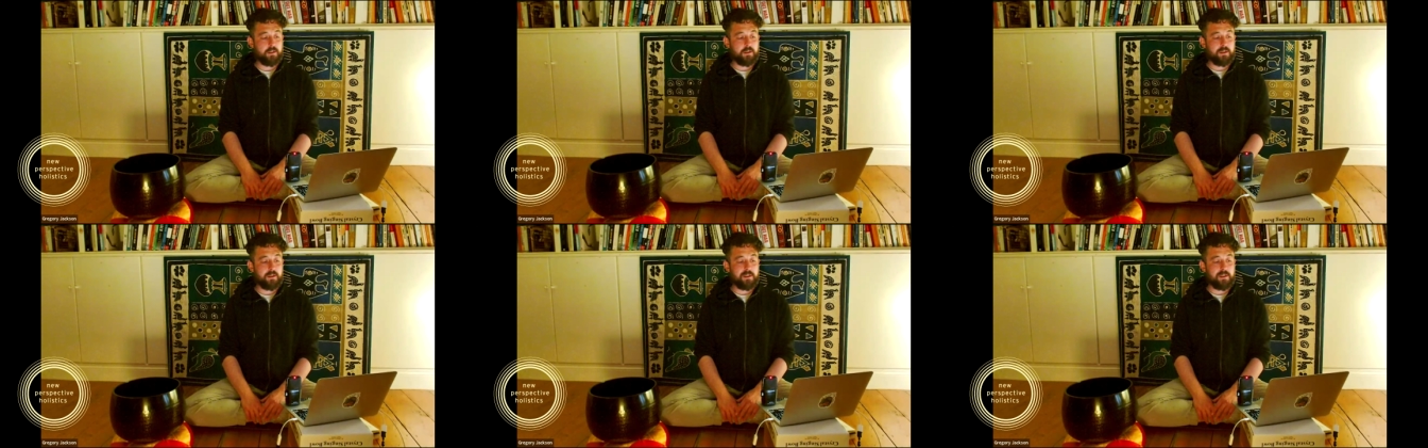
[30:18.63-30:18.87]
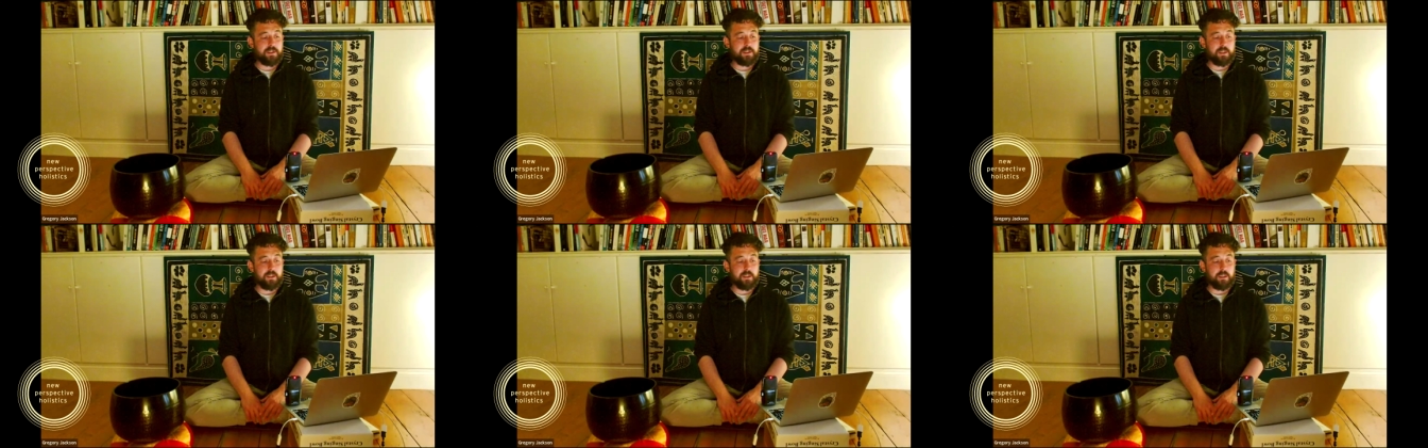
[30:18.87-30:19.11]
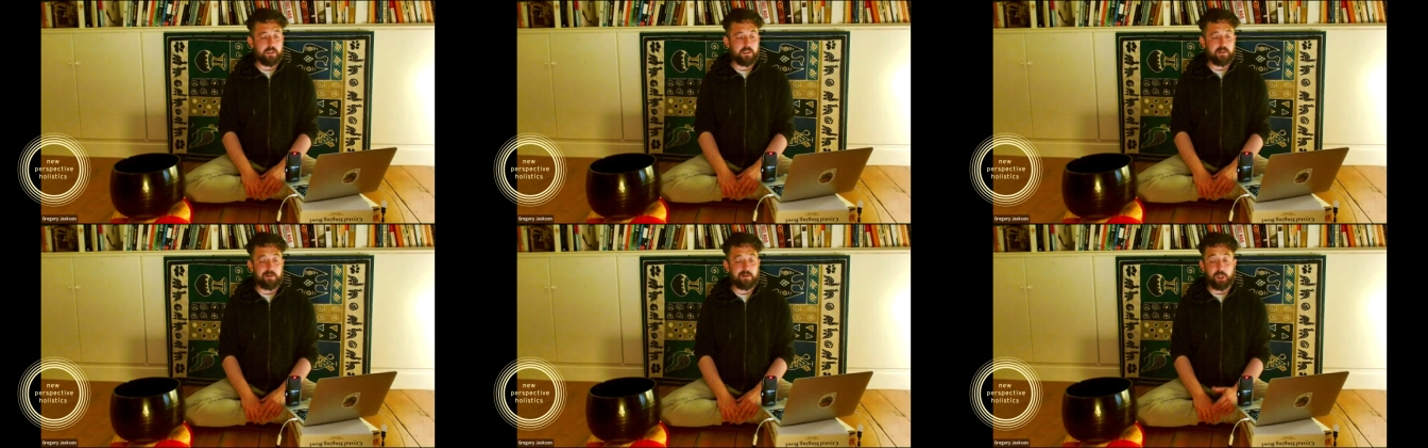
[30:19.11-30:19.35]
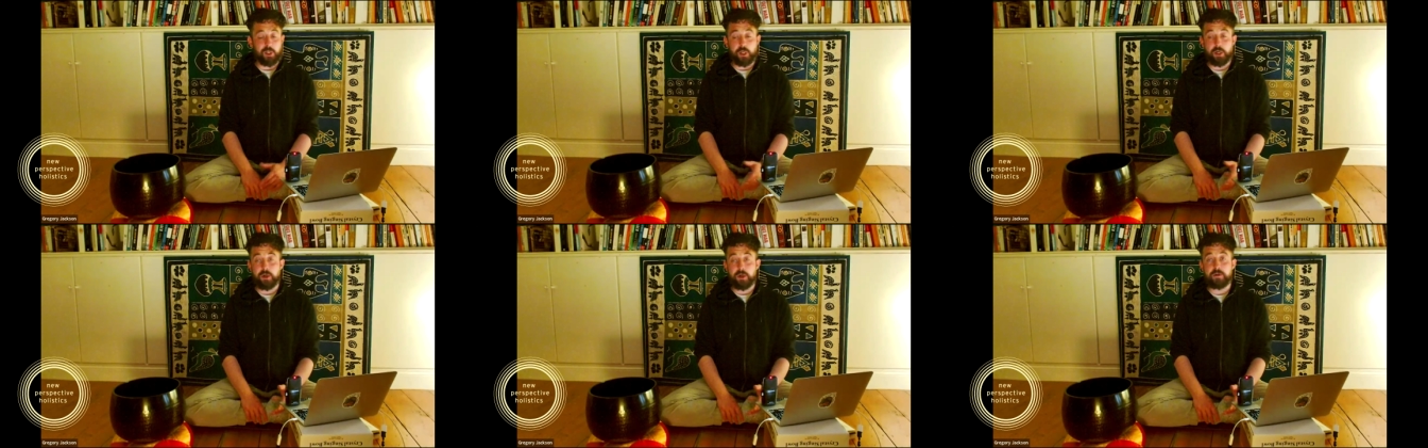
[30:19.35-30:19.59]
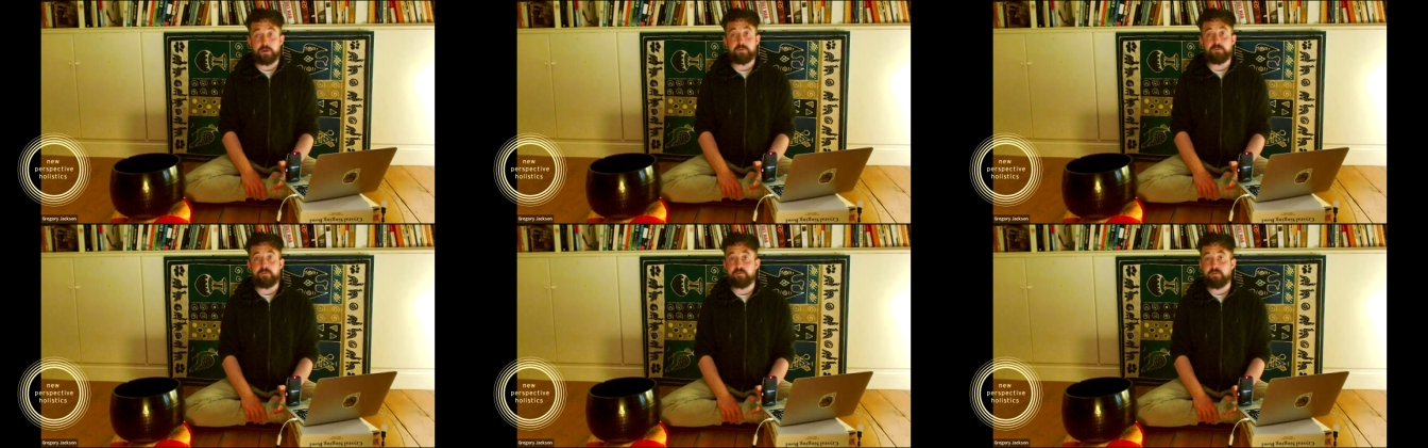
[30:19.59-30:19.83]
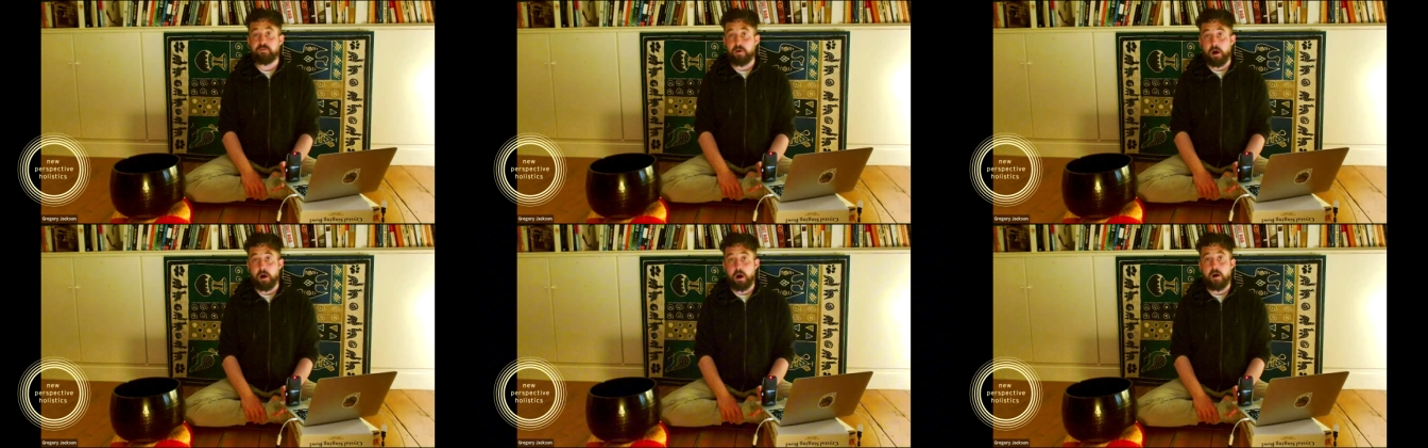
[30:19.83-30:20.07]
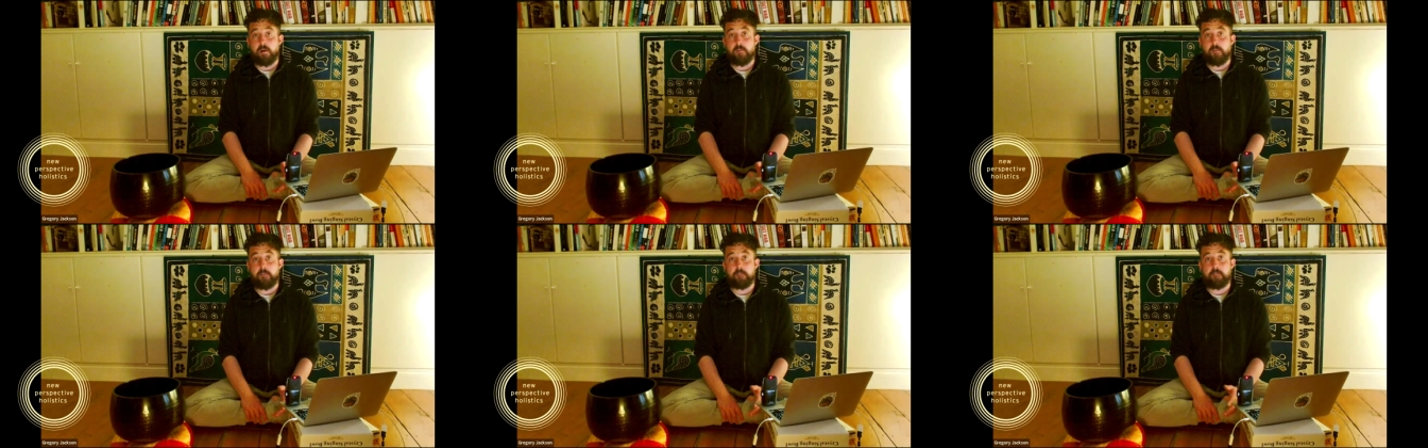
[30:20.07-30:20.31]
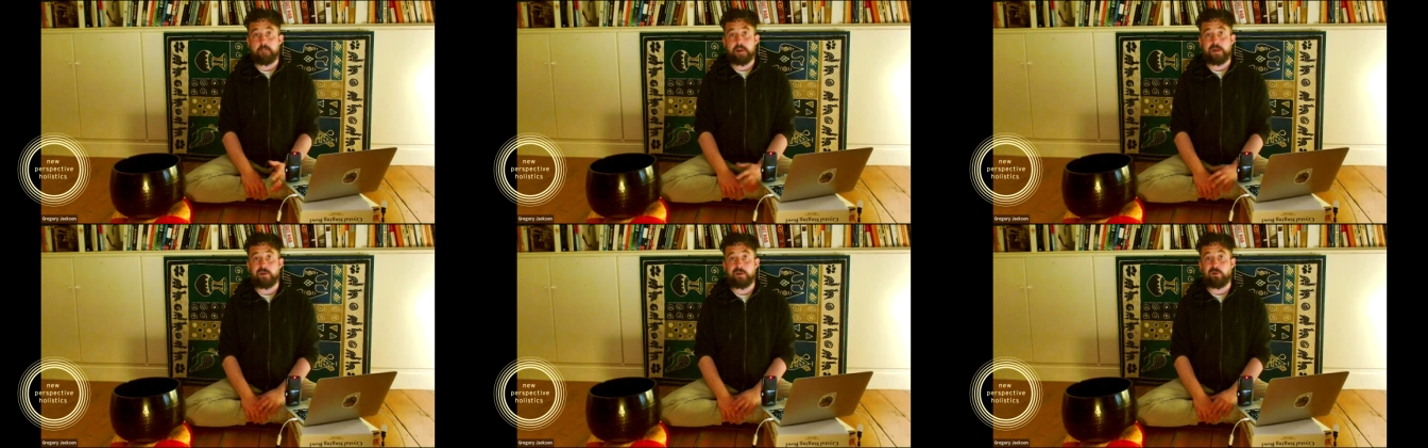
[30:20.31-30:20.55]
to learn
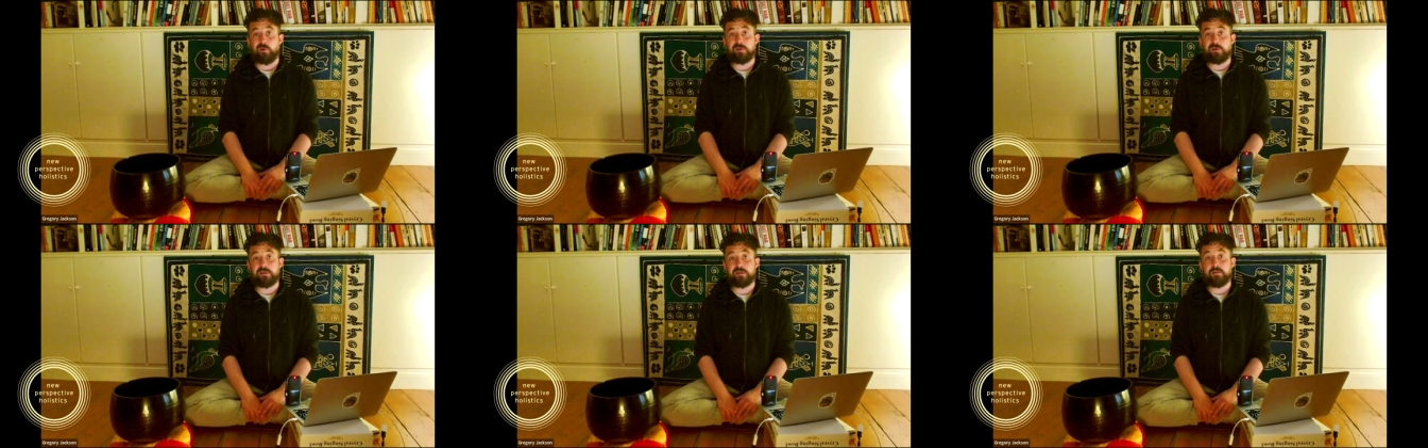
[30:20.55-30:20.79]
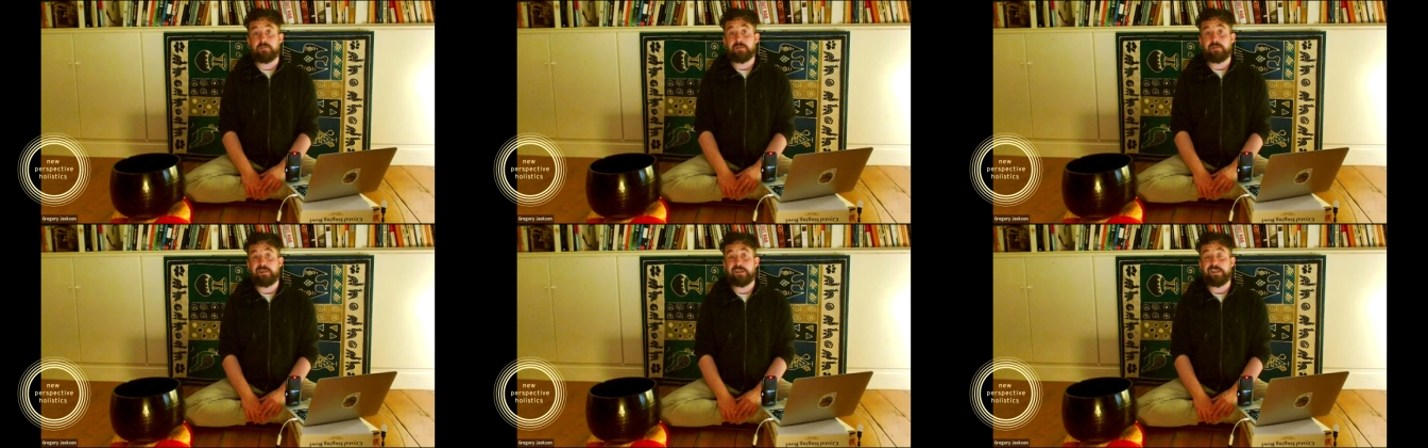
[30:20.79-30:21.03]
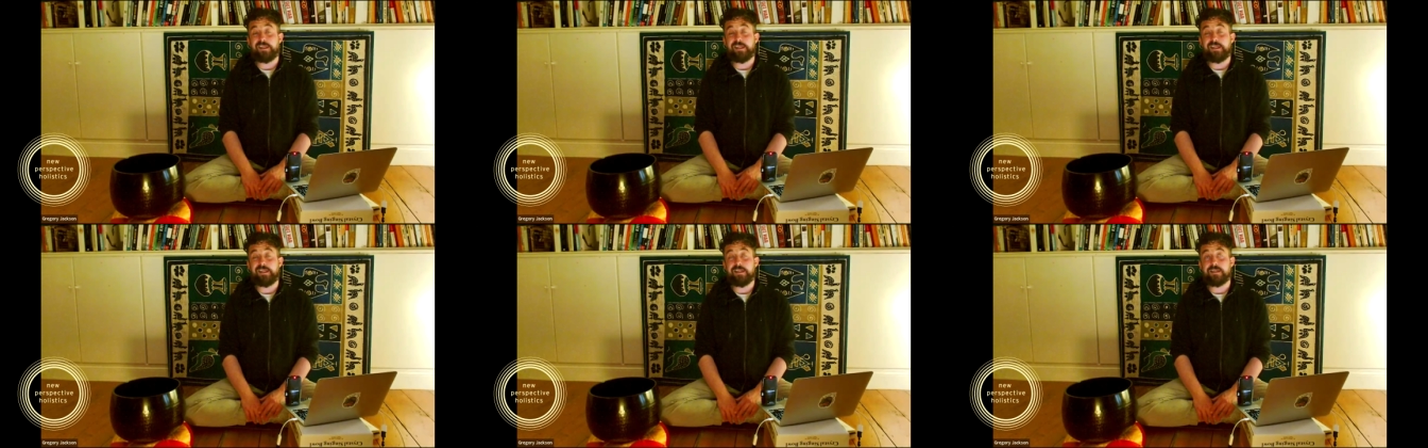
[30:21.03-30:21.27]
from, and ultimately